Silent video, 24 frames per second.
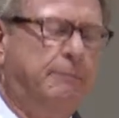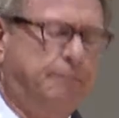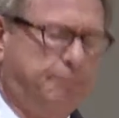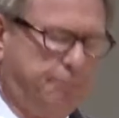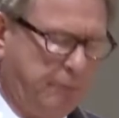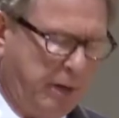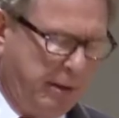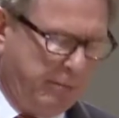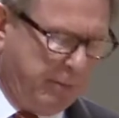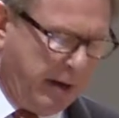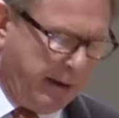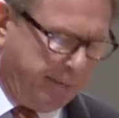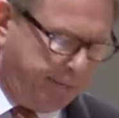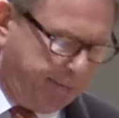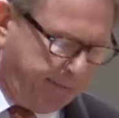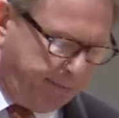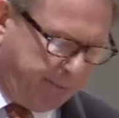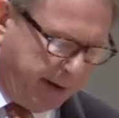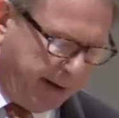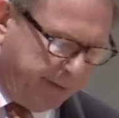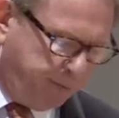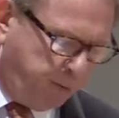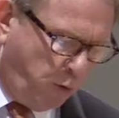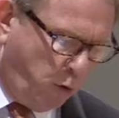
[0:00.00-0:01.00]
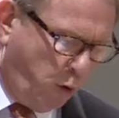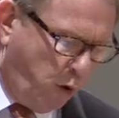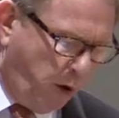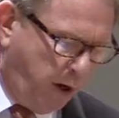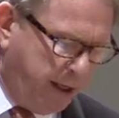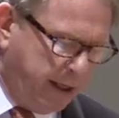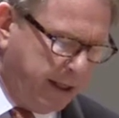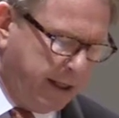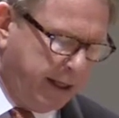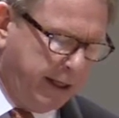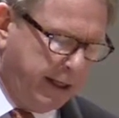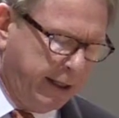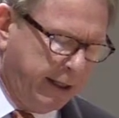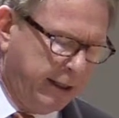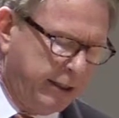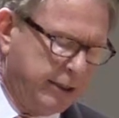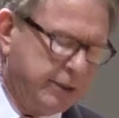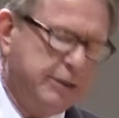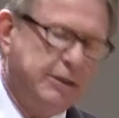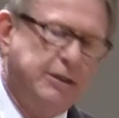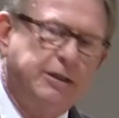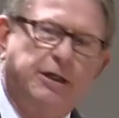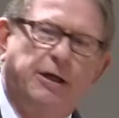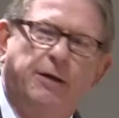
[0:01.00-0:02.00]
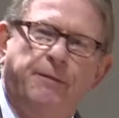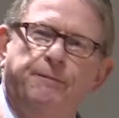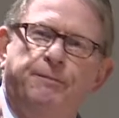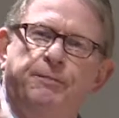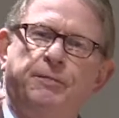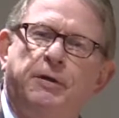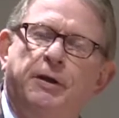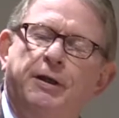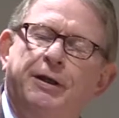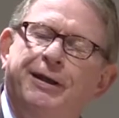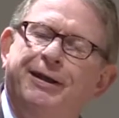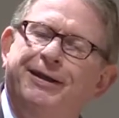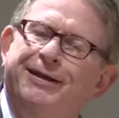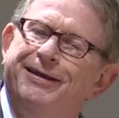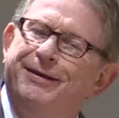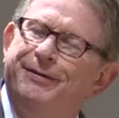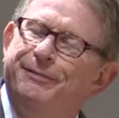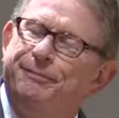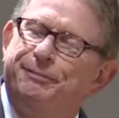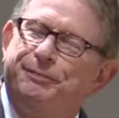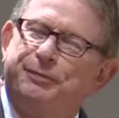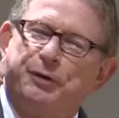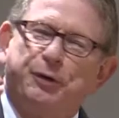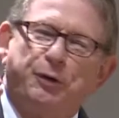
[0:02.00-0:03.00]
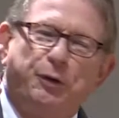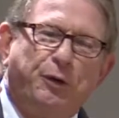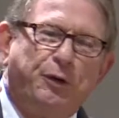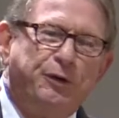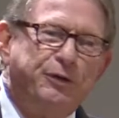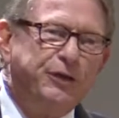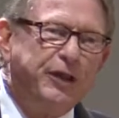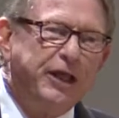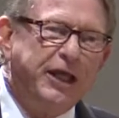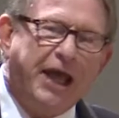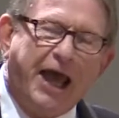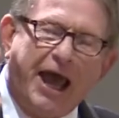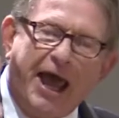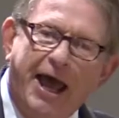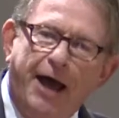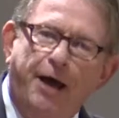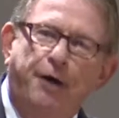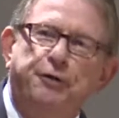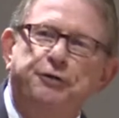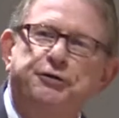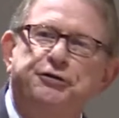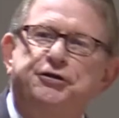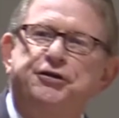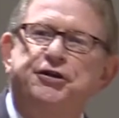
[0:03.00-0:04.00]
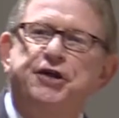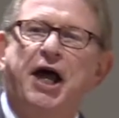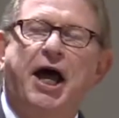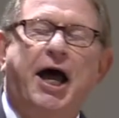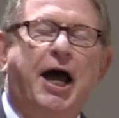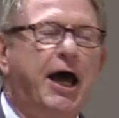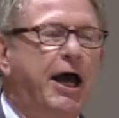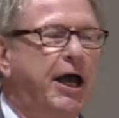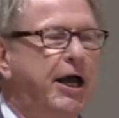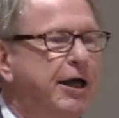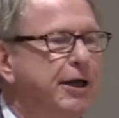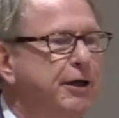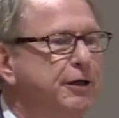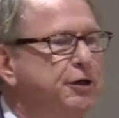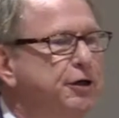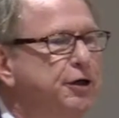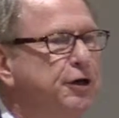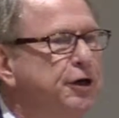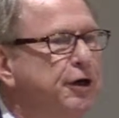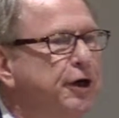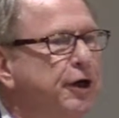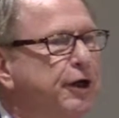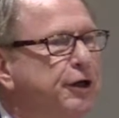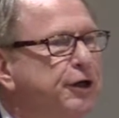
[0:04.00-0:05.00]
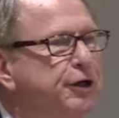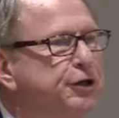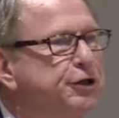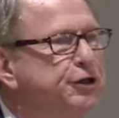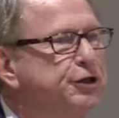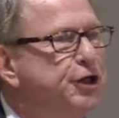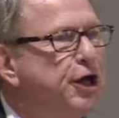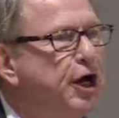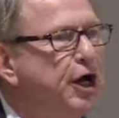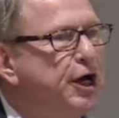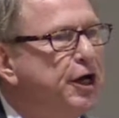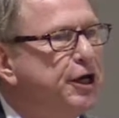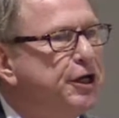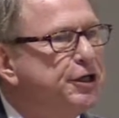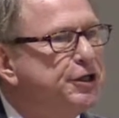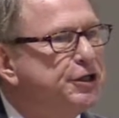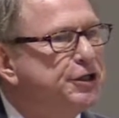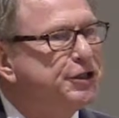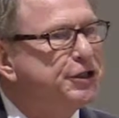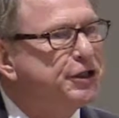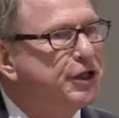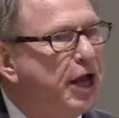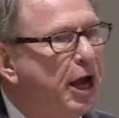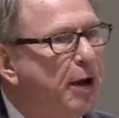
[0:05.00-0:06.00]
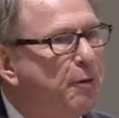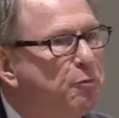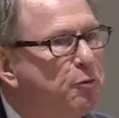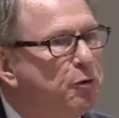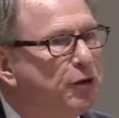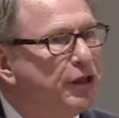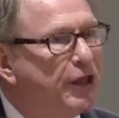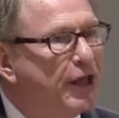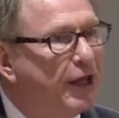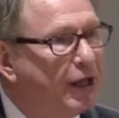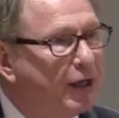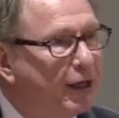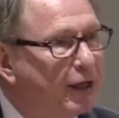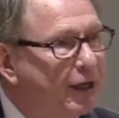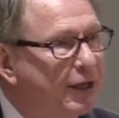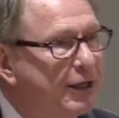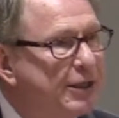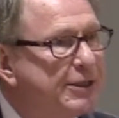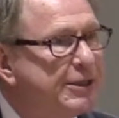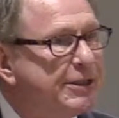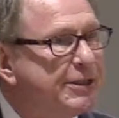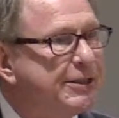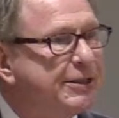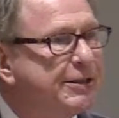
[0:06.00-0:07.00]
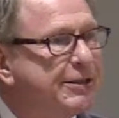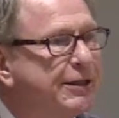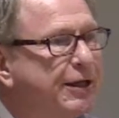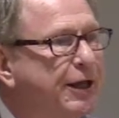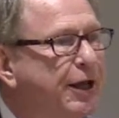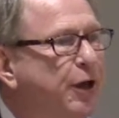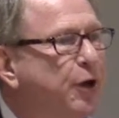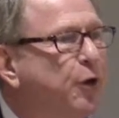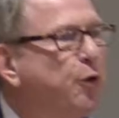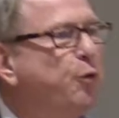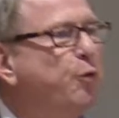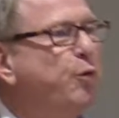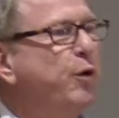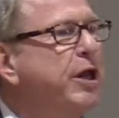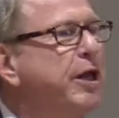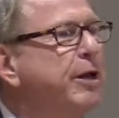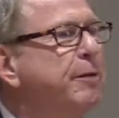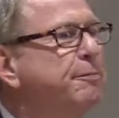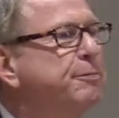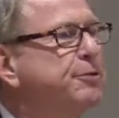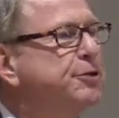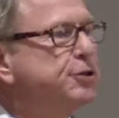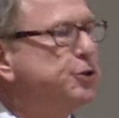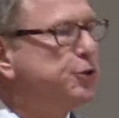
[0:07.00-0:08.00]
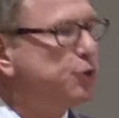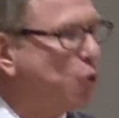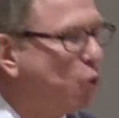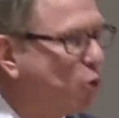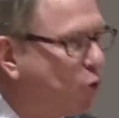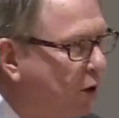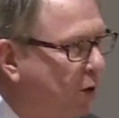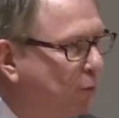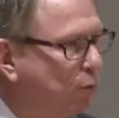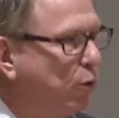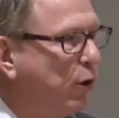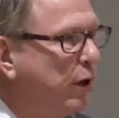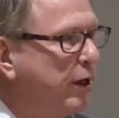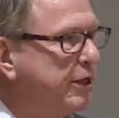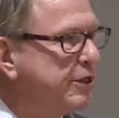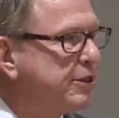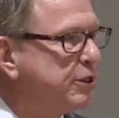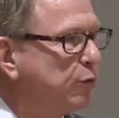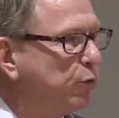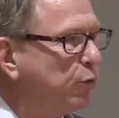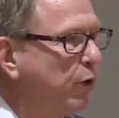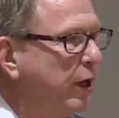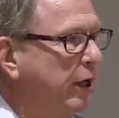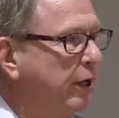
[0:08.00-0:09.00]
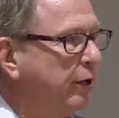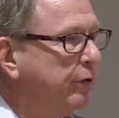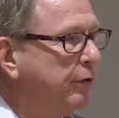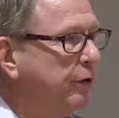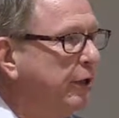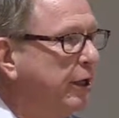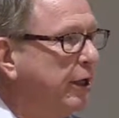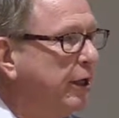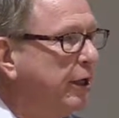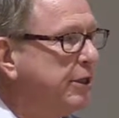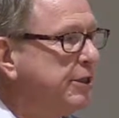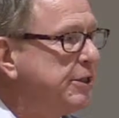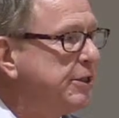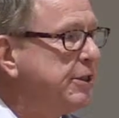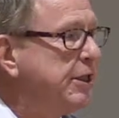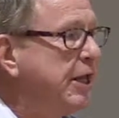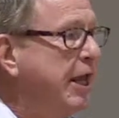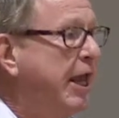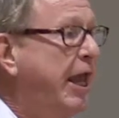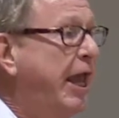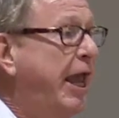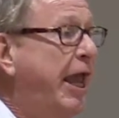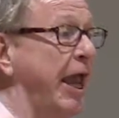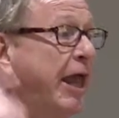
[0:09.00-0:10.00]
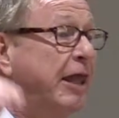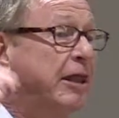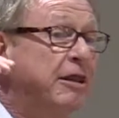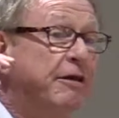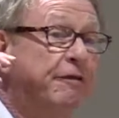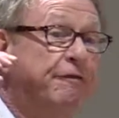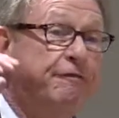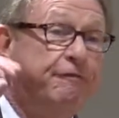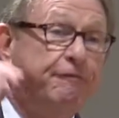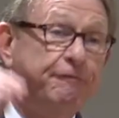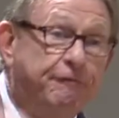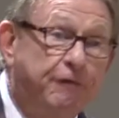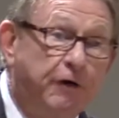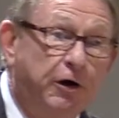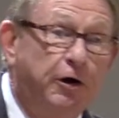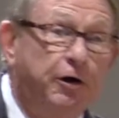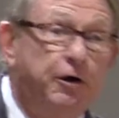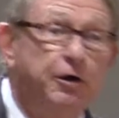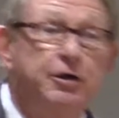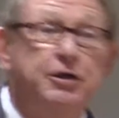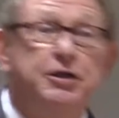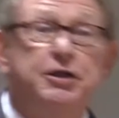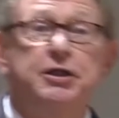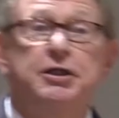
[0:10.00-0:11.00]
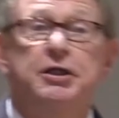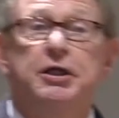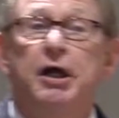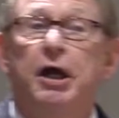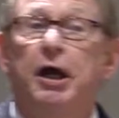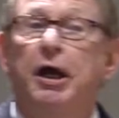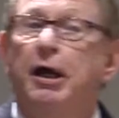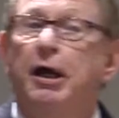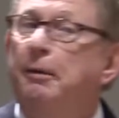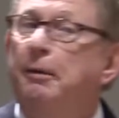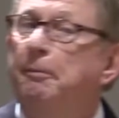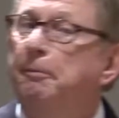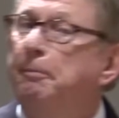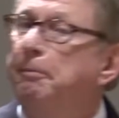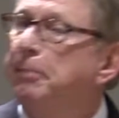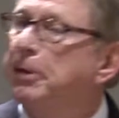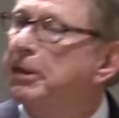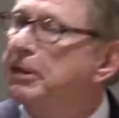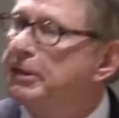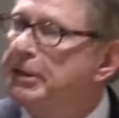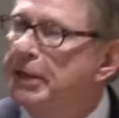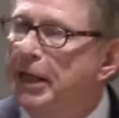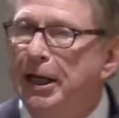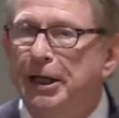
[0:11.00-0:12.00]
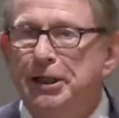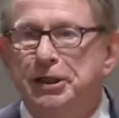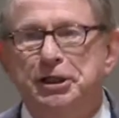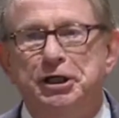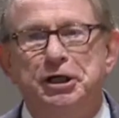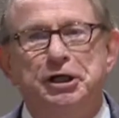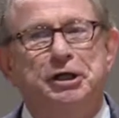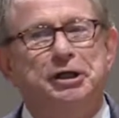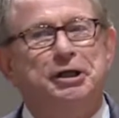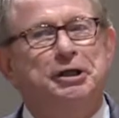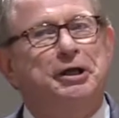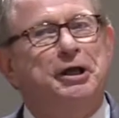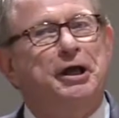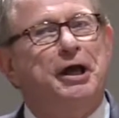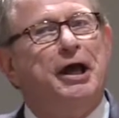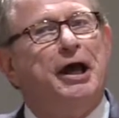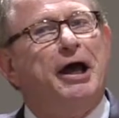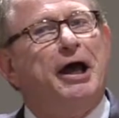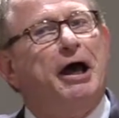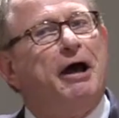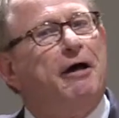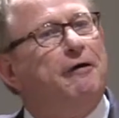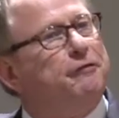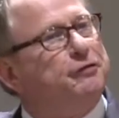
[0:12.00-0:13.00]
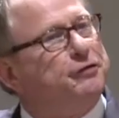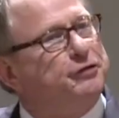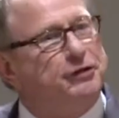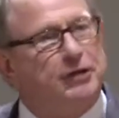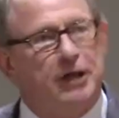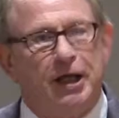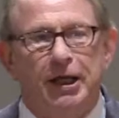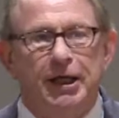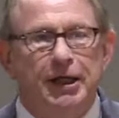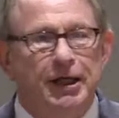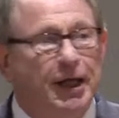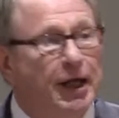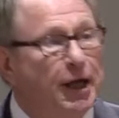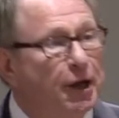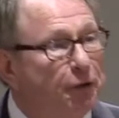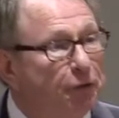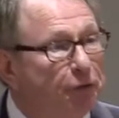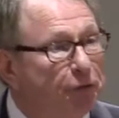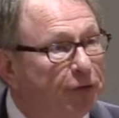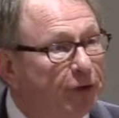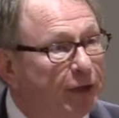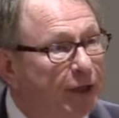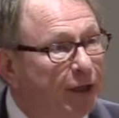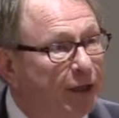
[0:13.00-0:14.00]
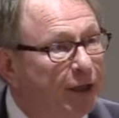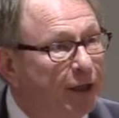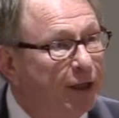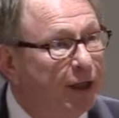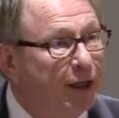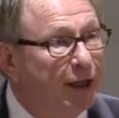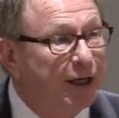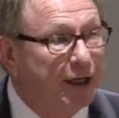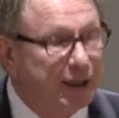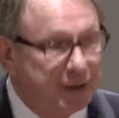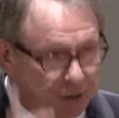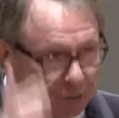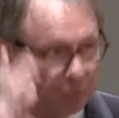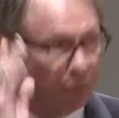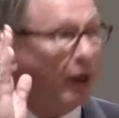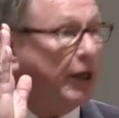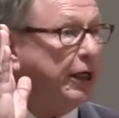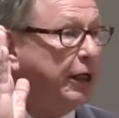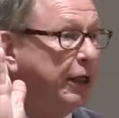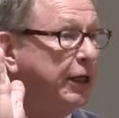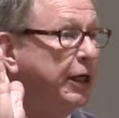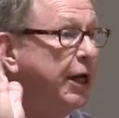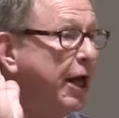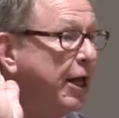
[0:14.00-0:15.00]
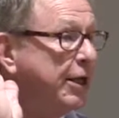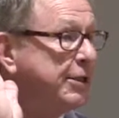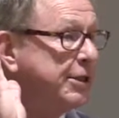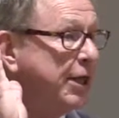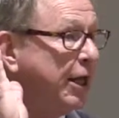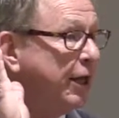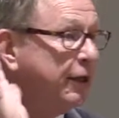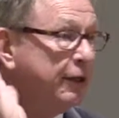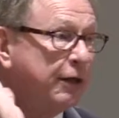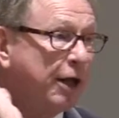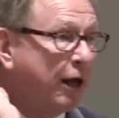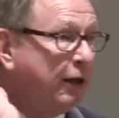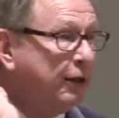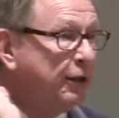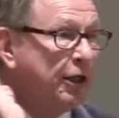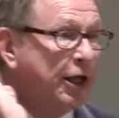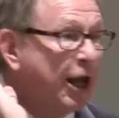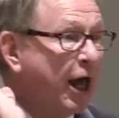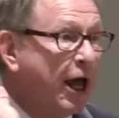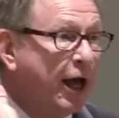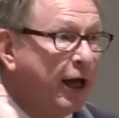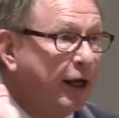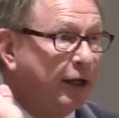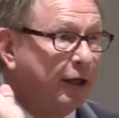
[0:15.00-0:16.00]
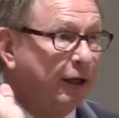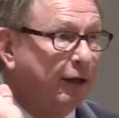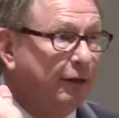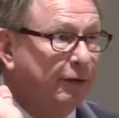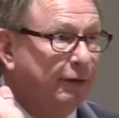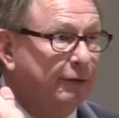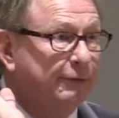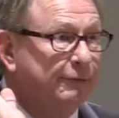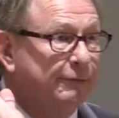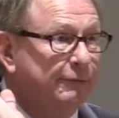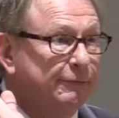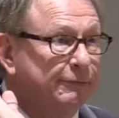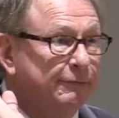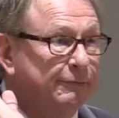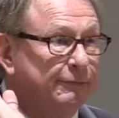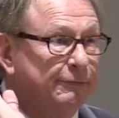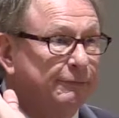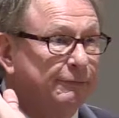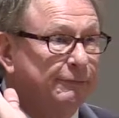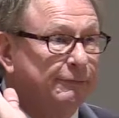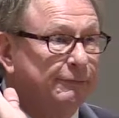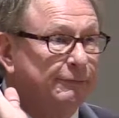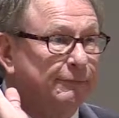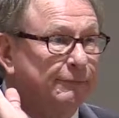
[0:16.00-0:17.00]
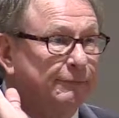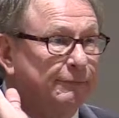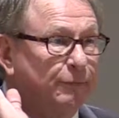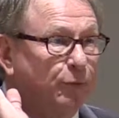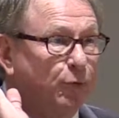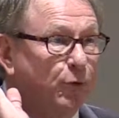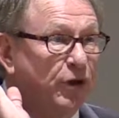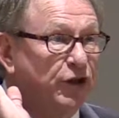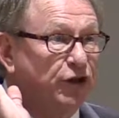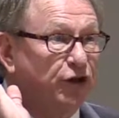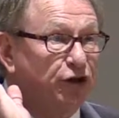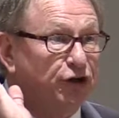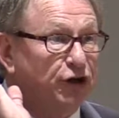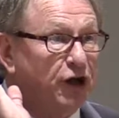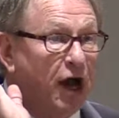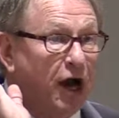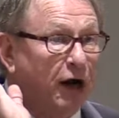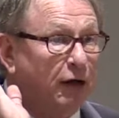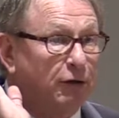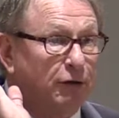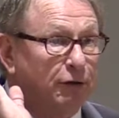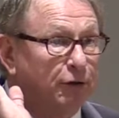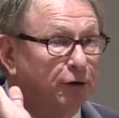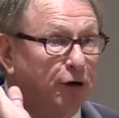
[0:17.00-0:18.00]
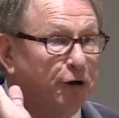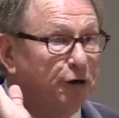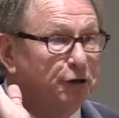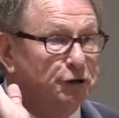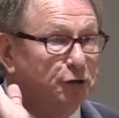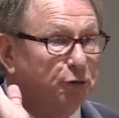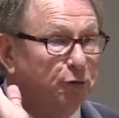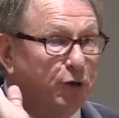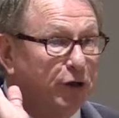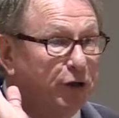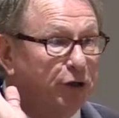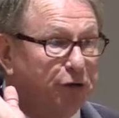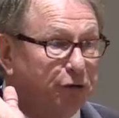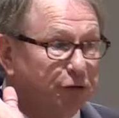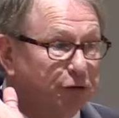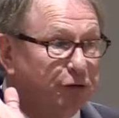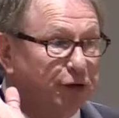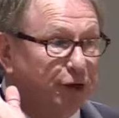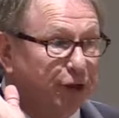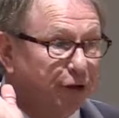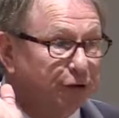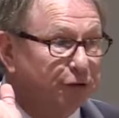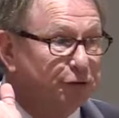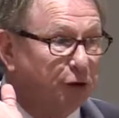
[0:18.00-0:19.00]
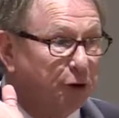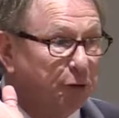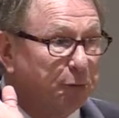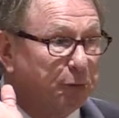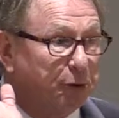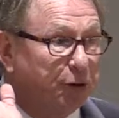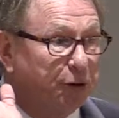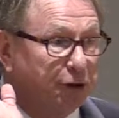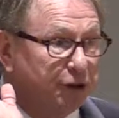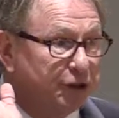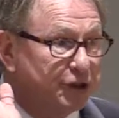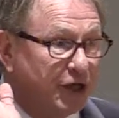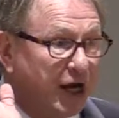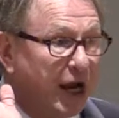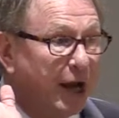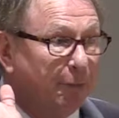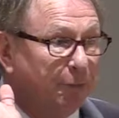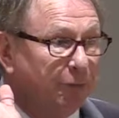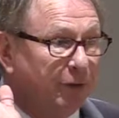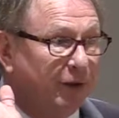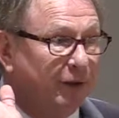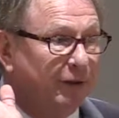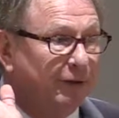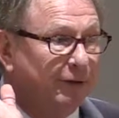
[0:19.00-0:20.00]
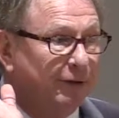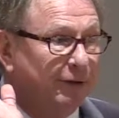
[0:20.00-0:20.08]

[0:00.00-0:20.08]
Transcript: My point is, the outside does come within us. We absorb what is around us, and the first position of staying healthy is to recognize that and not deny it. Whether you're a doctor, nurse, or whether you're the interpreter or chaplain.